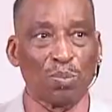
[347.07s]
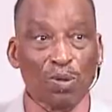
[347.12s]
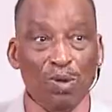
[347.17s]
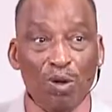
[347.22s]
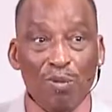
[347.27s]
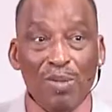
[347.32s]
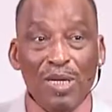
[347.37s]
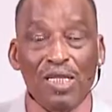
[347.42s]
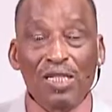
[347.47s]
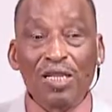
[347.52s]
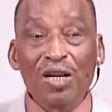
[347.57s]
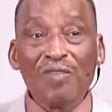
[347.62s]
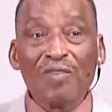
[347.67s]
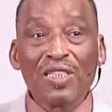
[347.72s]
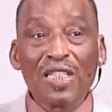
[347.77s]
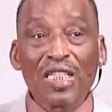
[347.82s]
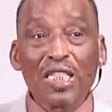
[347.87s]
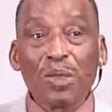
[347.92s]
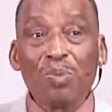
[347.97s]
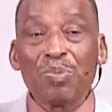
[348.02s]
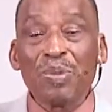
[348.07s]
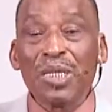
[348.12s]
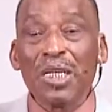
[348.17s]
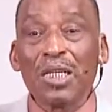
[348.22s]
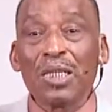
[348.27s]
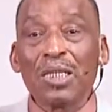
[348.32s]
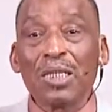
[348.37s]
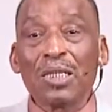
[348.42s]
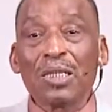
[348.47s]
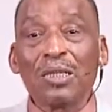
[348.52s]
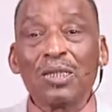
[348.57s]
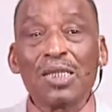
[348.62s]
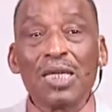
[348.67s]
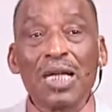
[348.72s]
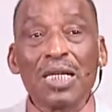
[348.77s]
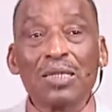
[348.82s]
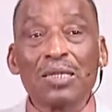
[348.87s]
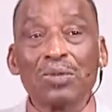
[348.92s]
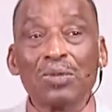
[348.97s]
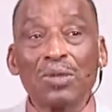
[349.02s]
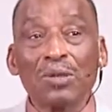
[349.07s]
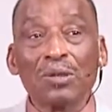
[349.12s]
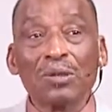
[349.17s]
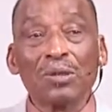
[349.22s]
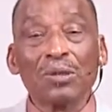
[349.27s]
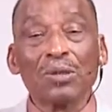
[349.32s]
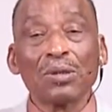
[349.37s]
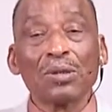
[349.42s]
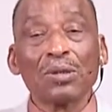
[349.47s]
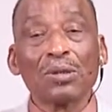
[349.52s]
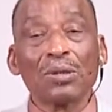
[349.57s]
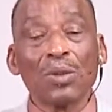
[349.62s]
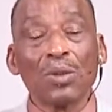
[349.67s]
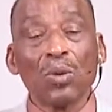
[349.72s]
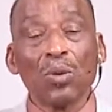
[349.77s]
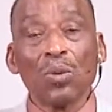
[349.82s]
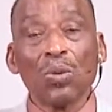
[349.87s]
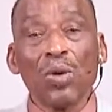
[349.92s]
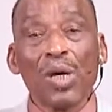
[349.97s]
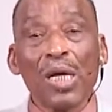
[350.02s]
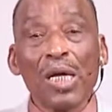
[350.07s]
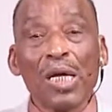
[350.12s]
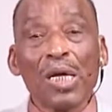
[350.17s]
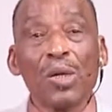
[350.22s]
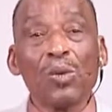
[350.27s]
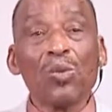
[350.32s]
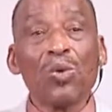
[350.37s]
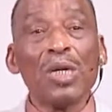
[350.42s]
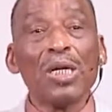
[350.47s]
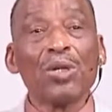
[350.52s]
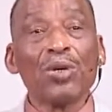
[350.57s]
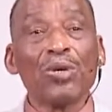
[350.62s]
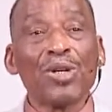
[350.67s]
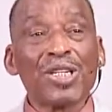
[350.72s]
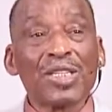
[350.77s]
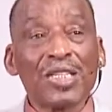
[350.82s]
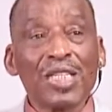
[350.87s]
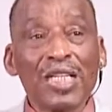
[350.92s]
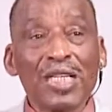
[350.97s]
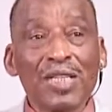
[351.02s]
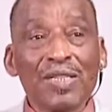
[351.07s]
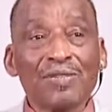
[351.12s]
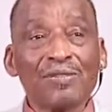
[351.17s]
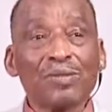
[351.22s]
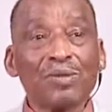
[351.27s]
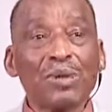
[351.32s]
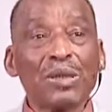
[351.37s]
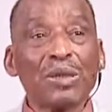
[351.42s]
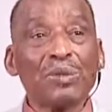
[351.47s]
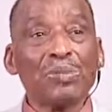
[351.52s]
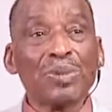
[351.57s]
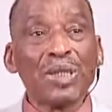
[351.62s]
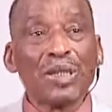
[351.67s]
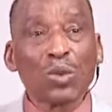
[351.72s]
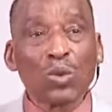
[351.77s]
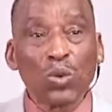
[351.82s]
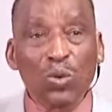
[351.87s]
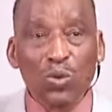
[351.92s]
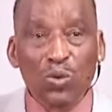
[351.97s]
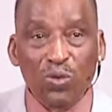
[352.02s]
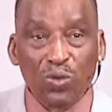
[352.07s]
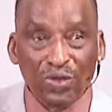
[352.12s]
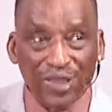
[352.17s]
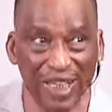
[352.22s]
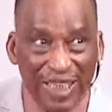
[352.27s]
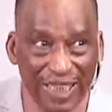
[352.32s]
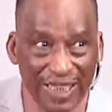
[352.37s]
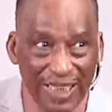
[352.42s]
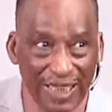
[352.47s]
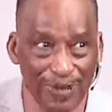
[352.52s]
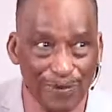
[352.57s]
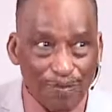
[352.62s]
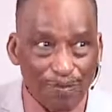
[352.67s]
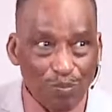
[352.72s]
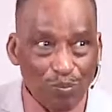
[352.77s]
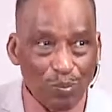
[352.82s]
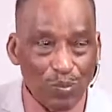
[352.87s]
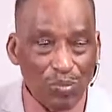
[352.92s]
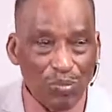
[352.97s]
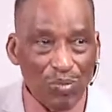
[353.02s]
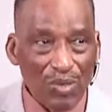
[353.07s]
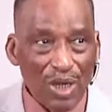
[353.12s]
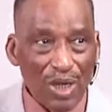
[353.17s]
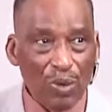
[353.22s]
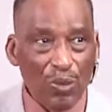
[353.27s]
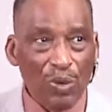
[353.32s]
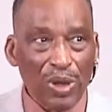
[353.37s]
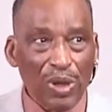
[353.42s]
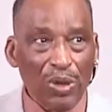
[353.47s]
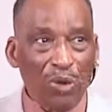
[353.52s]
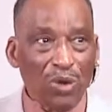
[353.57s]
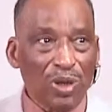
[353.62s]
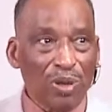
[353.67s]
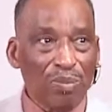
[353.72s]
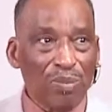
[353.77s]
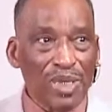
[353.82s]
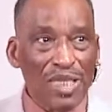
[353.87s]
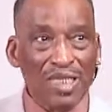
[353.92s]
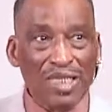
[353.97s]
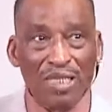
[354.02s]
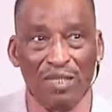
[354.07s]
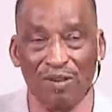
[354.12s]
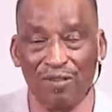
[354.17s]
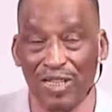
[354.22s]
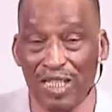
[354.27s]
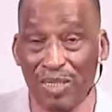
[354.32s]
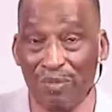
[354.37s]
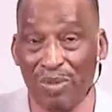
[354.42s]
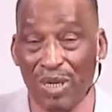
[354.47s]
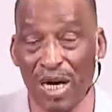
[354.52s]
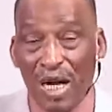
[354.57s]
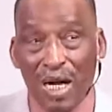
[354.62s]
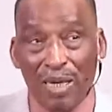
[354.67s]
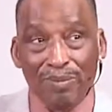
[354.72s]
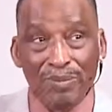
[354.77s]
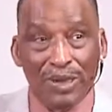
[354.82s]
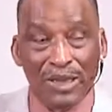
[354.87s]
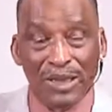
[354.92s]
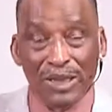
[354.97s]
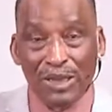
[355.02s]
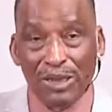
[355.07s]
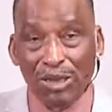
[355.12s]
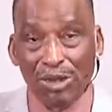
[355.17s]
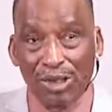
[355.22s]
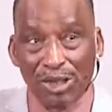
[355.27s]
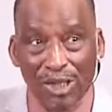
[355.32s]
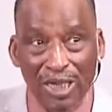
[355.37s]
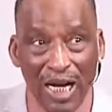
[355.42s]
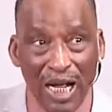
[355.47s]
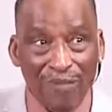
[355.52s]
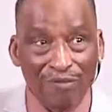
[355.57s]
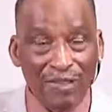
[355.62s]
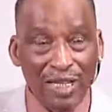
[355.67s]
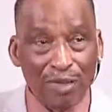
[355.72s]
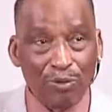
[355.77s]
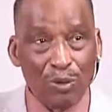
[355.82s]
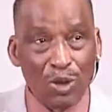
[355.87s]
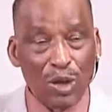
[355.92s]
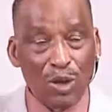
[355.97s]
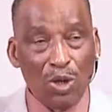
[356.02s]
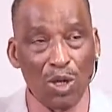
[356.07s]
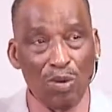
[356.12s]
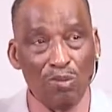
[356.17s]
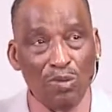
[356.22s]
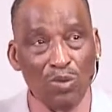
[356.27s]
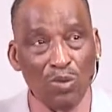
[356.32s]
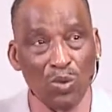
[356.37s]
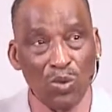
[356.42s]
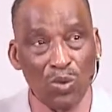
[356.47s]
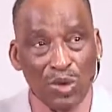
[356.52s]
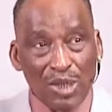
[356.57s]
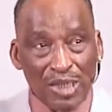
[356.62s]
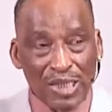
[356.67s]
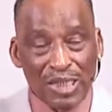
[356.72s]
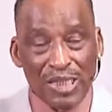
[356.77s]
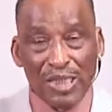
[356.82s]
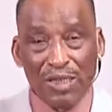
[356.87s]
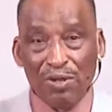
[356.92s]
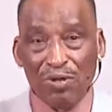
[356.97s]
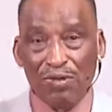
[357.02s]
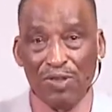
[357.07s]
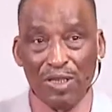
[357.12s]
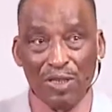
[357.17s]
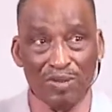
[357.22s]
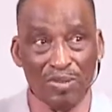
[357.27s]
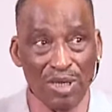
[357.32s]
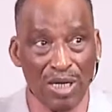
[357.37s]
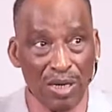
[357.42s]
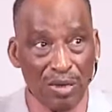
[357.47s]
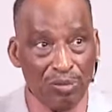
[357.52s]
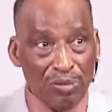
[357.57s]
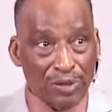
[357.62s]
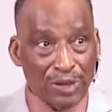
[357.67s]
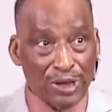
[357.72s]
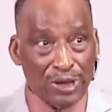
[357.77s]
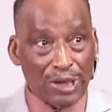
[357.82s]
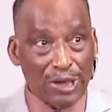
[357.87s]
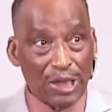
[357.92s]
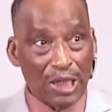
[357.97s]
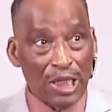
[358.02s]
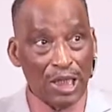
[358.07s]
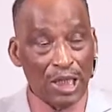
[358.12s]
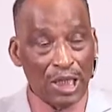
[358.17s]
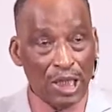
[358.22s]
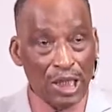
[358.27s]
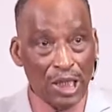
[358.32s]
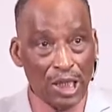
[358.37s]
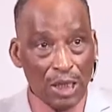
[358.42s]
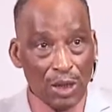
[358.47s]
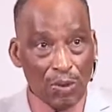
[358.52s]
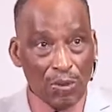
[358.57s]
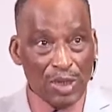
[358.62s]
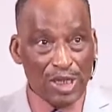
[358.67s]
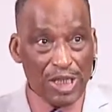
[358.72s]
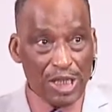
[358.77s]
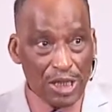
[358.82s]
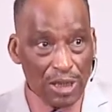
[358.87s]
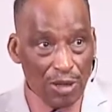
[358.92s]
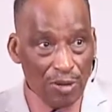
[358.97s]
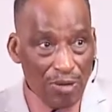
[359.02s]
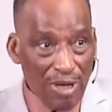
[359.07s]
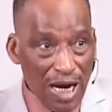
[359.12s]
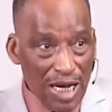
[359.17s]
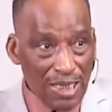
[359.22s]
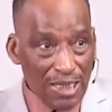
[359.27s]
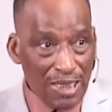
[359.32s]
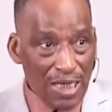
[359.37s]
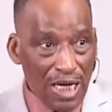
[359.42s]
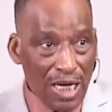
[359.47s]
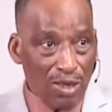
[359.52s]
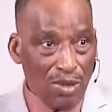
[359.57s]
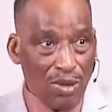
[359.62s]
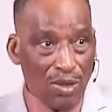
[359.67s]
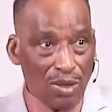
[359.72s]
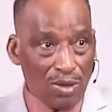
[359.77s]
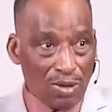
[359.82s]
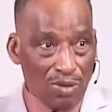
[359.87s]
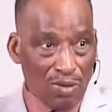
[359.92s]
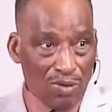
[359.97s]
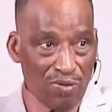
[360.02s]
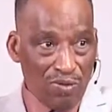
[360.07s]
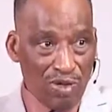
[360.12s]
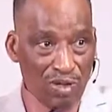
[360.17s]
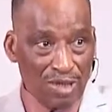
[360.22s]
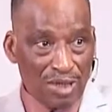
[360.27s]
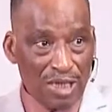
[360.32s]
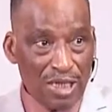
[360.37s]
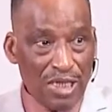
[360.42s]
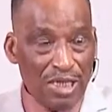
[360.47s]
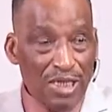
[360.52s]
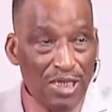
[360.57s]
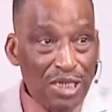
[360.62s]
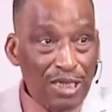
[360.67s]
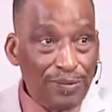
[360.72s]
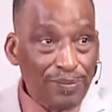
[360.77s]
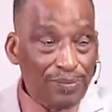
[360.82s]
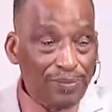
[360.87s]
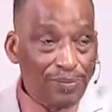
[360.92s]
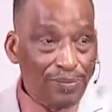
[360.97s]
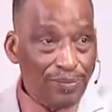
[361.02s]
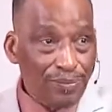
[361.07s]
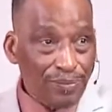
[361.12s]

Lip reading: promise of the Spirit that we will receive will be through faith. We know the blessing of Abraham, the eternal life that will come through the seed of Abraham, which is Christ, according to verse 16.